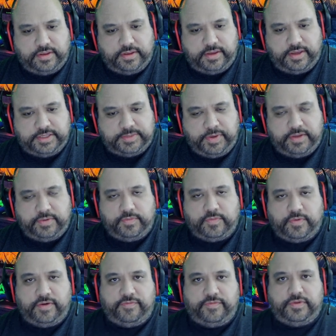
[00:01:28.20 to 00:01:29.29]
it's
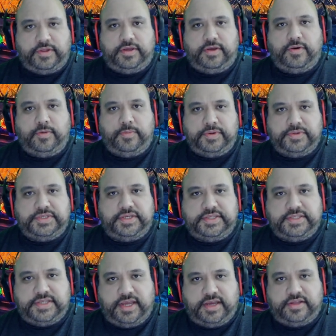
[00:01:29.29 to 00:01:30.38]
been roughly almost
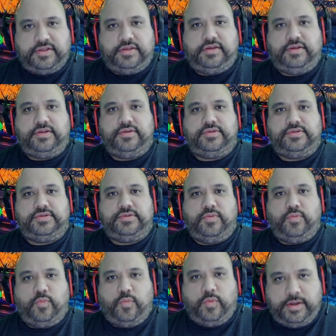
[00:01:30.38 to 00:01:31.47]
exactly
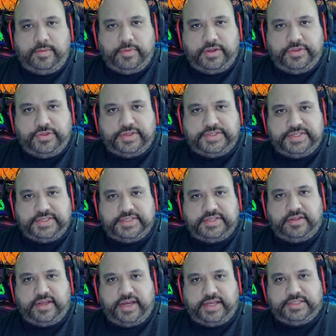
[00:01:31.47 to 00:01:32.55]
1 month since
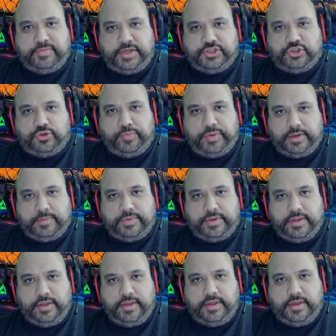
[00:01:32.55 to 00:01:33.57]
the last major pump.